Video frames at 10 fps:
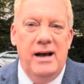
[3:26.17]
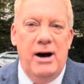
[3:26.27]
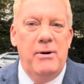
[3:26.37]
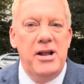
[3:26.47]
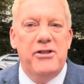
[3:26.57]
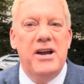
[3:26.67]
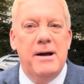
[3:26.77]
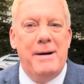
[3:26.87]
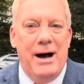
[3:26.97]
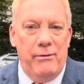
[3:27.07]
And when you think
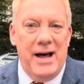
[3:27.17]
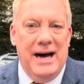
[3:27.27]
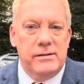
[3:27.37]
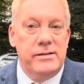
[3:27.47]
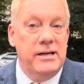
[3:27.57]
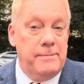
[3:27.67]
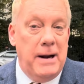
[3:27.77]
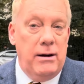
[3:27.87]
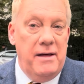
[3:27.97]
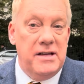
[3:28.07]
about that, and
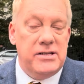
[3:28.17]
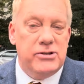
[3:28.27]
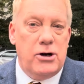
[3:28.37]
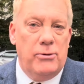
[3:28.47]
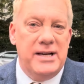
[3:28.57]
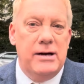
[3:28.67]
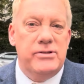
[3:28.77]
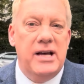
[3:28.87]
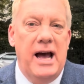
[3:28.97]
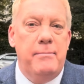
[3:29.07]
apparently this has got down
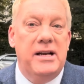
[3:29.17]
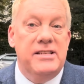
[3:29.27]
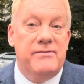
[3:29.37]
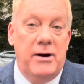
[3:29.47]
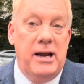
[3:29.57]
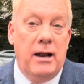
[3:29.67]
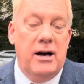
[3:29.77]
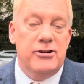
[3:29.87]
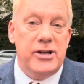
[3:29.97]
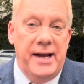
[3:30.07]
to Emily's very
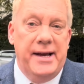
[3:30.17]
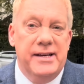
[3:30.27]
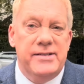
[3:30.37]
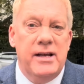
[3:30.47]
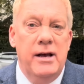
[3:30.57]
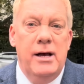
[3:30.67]
large ears,